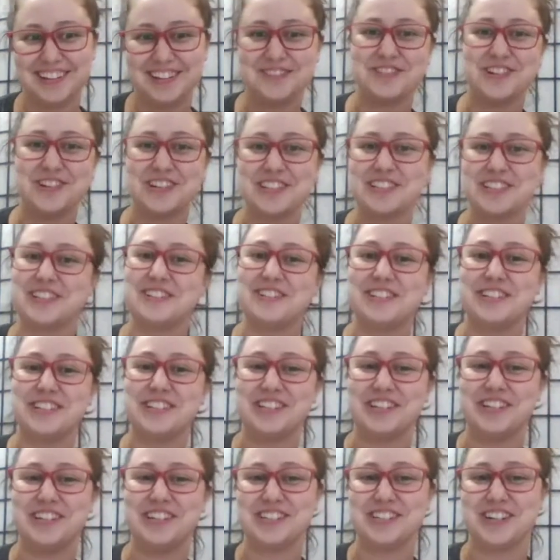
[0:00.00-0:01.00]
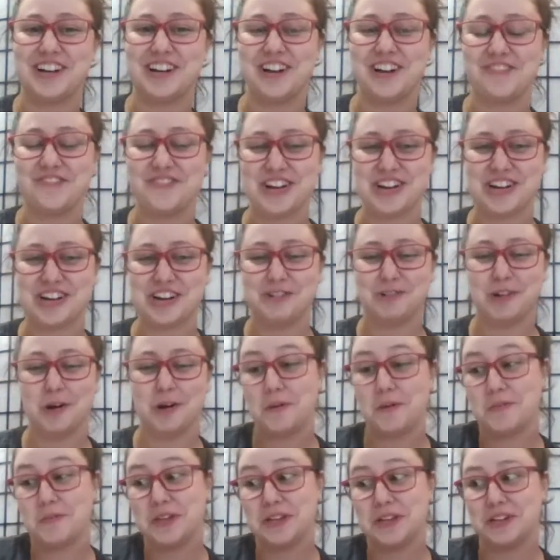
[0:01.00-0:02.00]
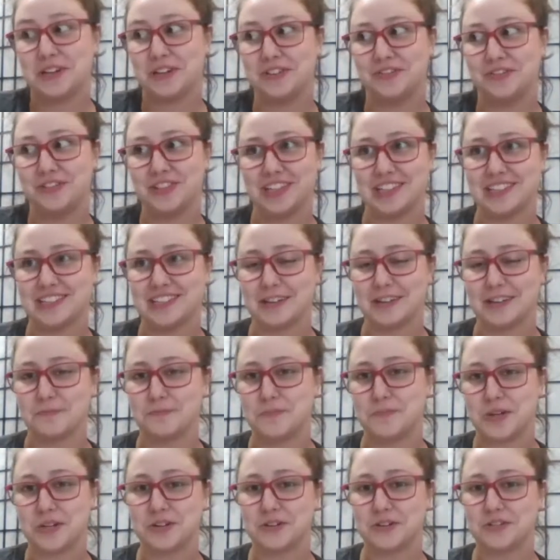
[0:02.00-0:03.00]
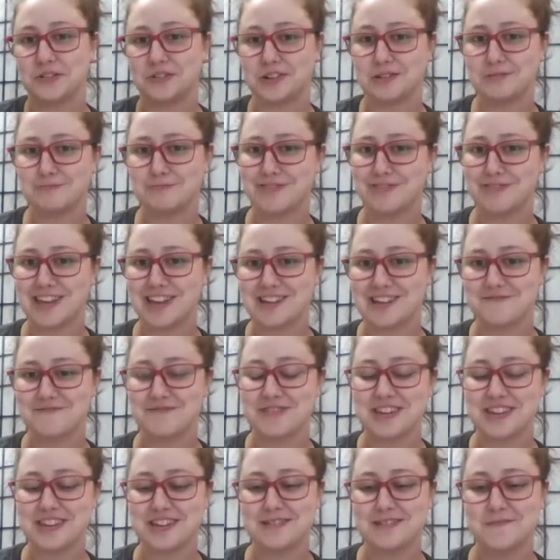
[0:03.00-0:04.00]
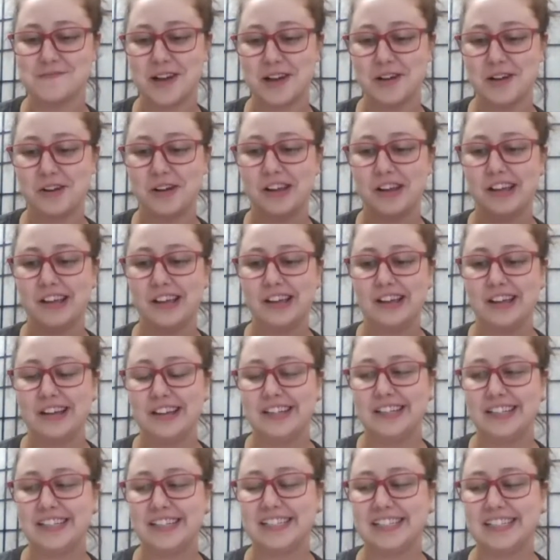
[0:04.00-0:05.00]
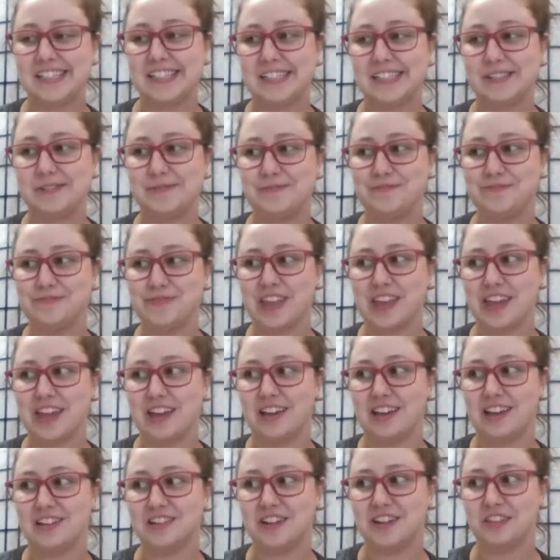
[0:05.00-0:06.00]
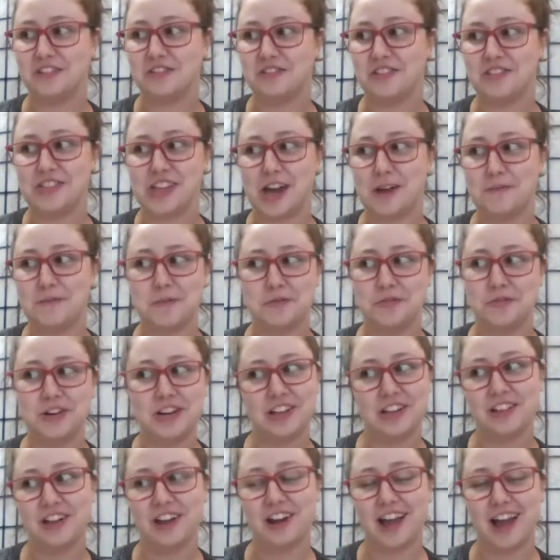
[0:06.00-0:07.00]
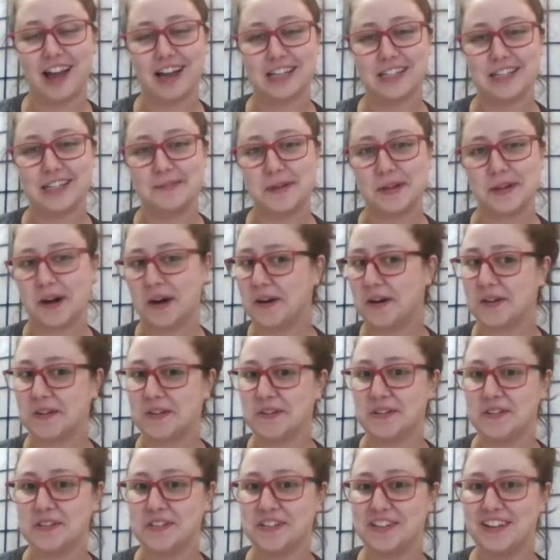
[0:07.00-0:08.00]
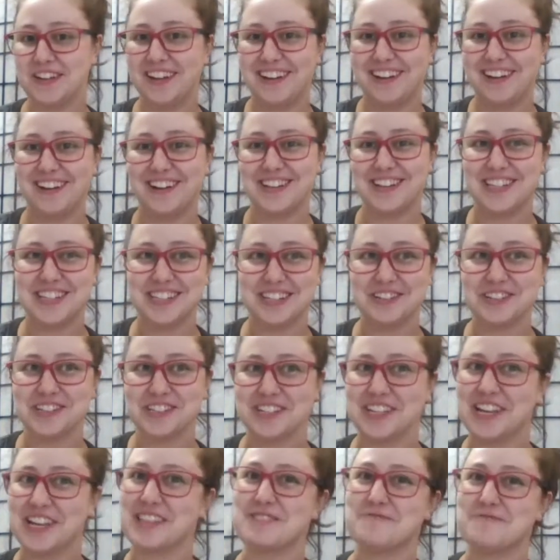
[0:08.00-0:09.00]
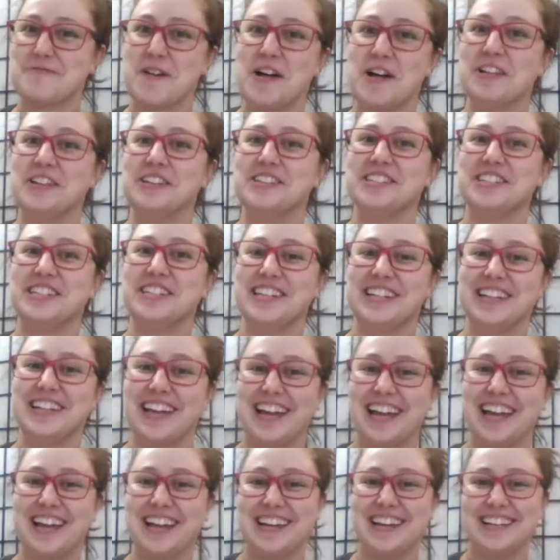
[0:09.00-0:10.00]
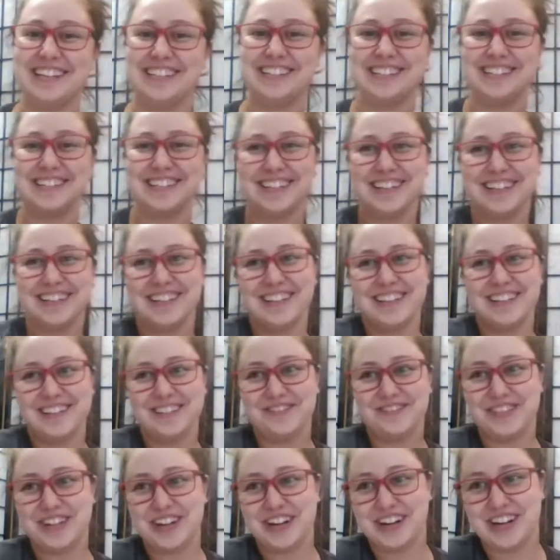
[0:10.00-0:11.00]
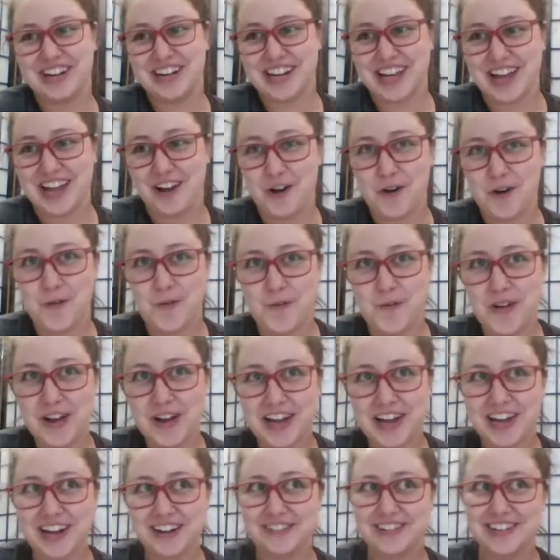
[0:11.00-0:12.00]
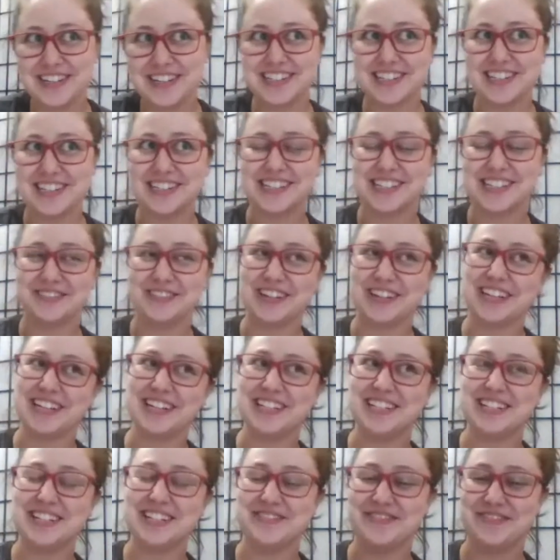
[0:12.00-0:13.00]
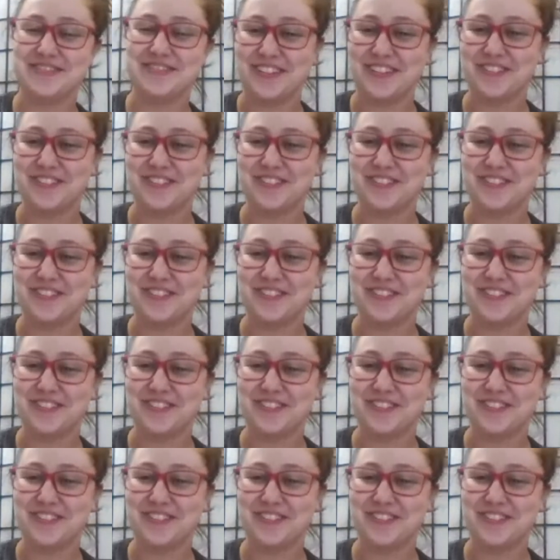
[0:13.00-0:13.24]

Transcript: queer literature and trying to figure out what might be good for this like book group thing I'm thinking about. Um, and other than that, I've been reading a lot of academic articles on social anthropology and figuring out what kind of research am I going to do for my